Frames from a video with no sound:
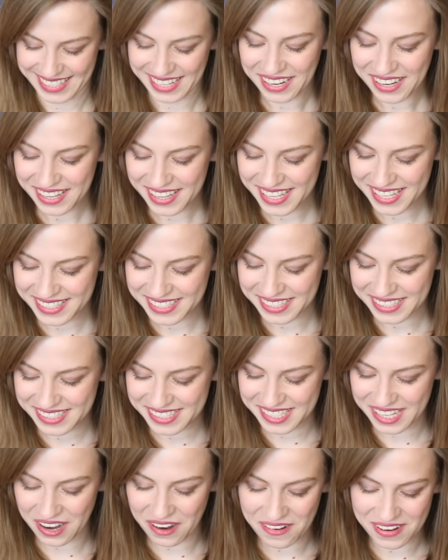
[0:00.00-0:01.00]
Oh, these
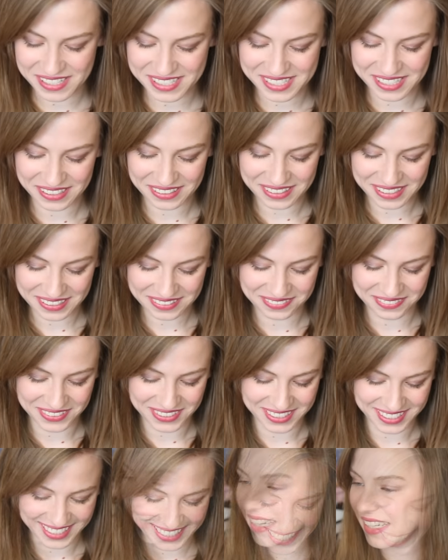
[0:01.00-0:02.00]
are so
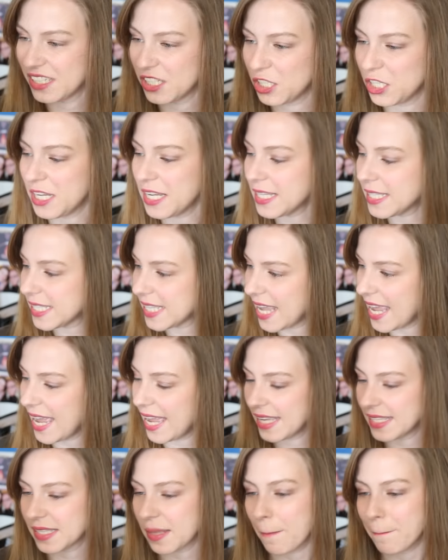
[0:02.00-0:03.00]
adorable. She
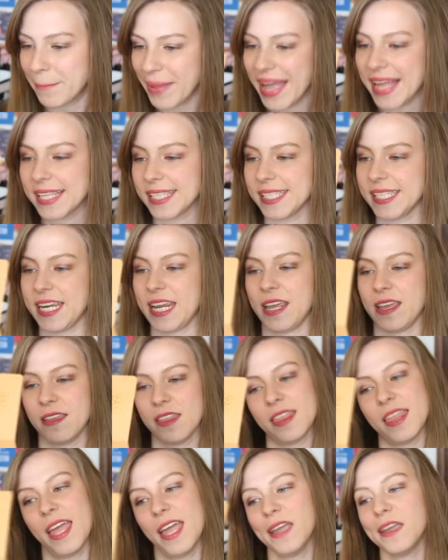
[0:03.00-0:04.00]
says, "Bestie,
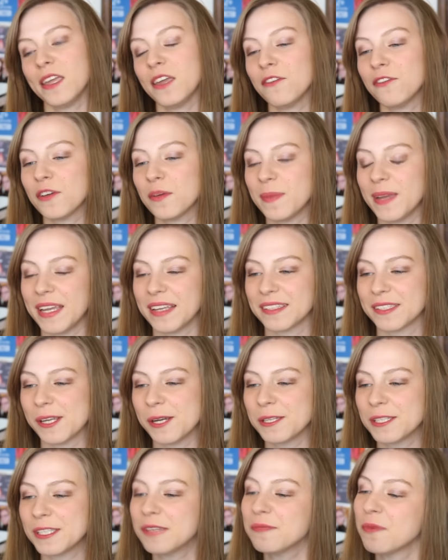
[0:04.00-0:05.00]
thank you for being
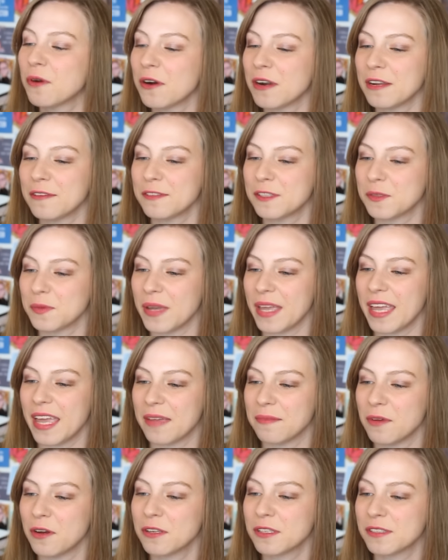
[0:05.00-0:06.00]
so supportive, sweet,
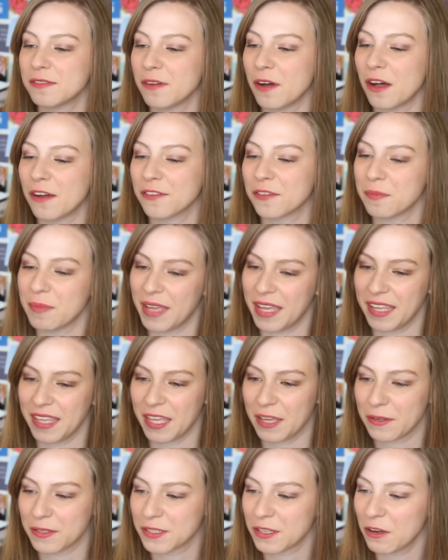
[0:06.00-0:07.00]
and most of all for being
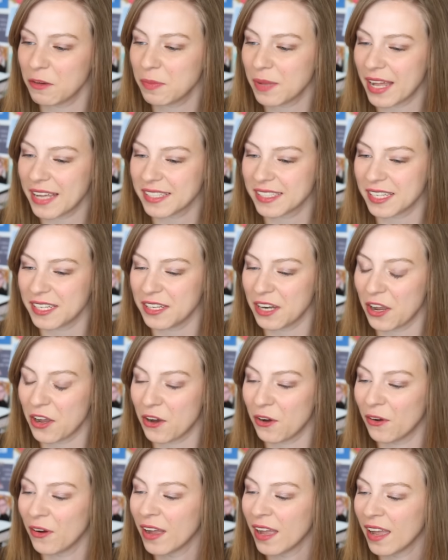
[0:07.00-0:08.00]
you. So blessed to
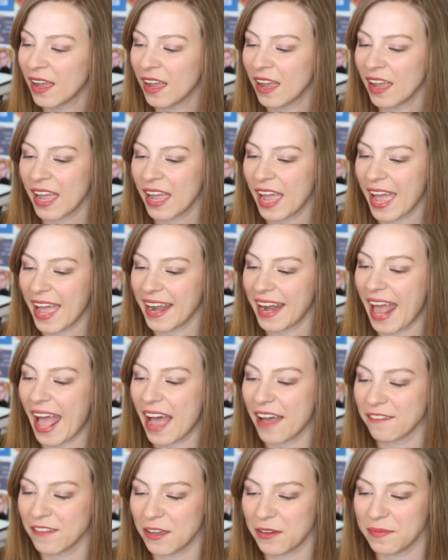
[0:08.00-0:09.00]
know and
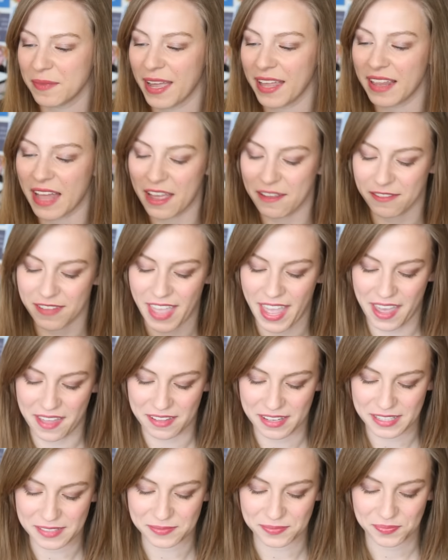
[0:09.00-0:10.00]
have you in my life,
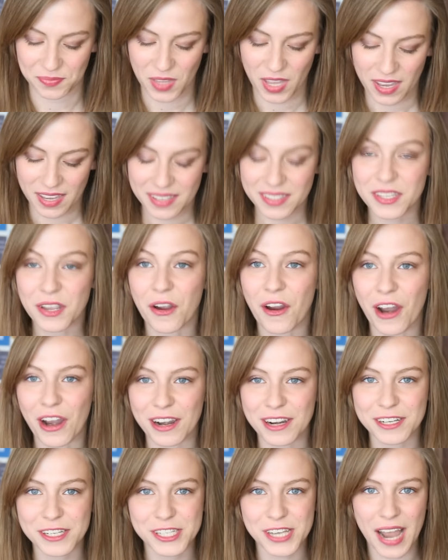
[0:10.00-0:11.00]
Caitlin." So
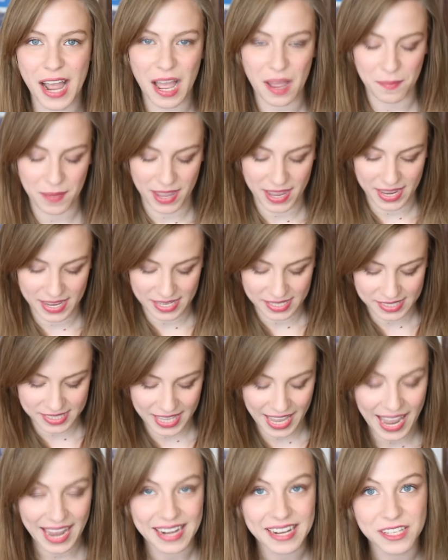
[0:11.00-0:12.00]
her shop is
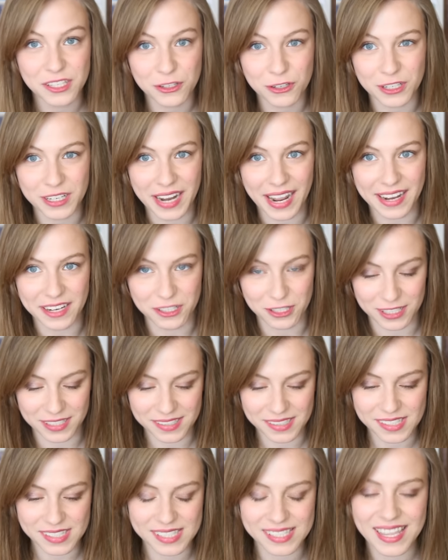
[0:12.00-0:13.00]
Katie's
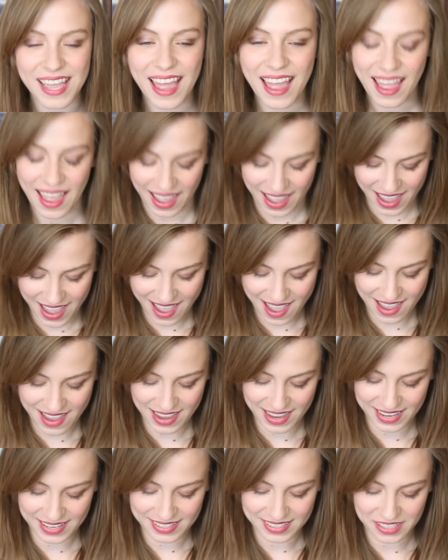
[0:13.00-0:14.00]
Creations.
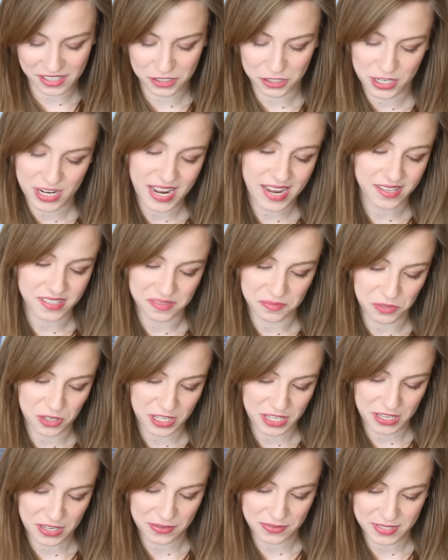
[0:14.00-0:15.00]
And she has some
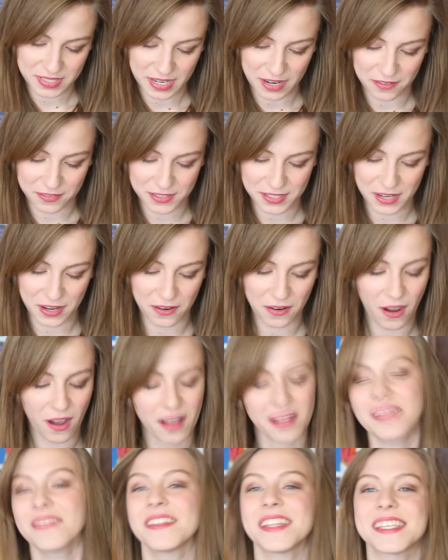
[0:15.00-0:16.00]
really cute stuff. So
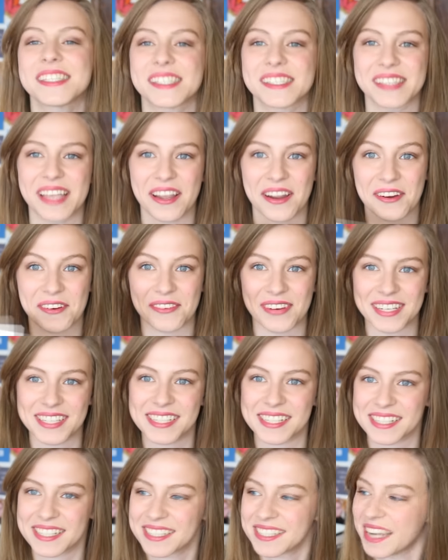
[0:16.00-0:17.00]
all of this is like her
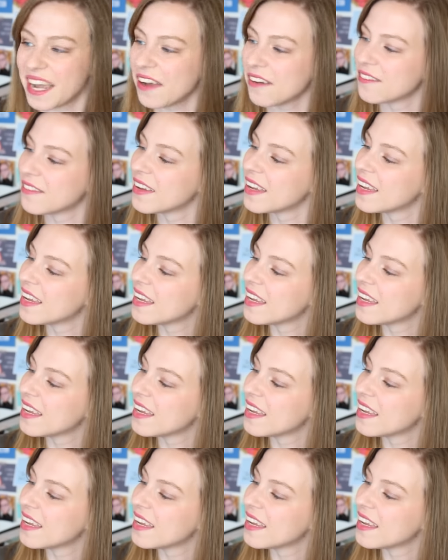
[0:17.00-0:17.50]
winter stuff.